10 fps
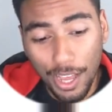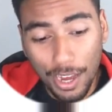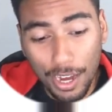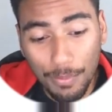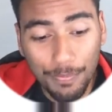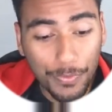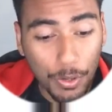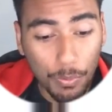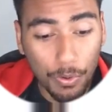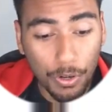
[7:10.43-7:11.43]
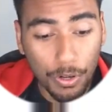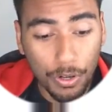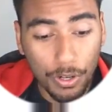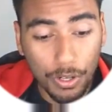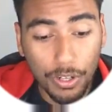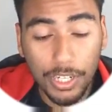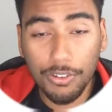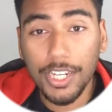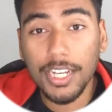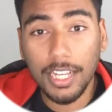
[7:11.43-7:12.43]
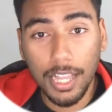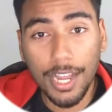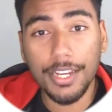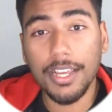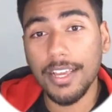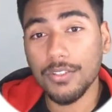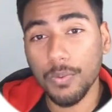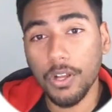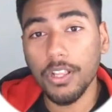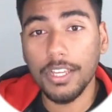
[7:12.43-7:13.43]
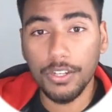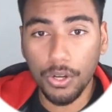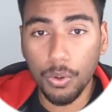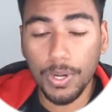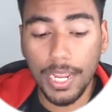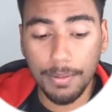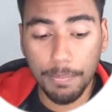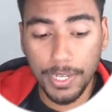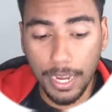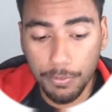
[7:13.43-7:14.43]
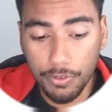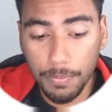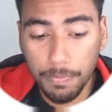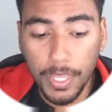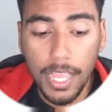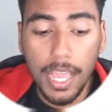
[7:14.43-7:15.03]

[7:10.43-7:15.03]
Um, we're going to create a client as well in Node and TypeScript.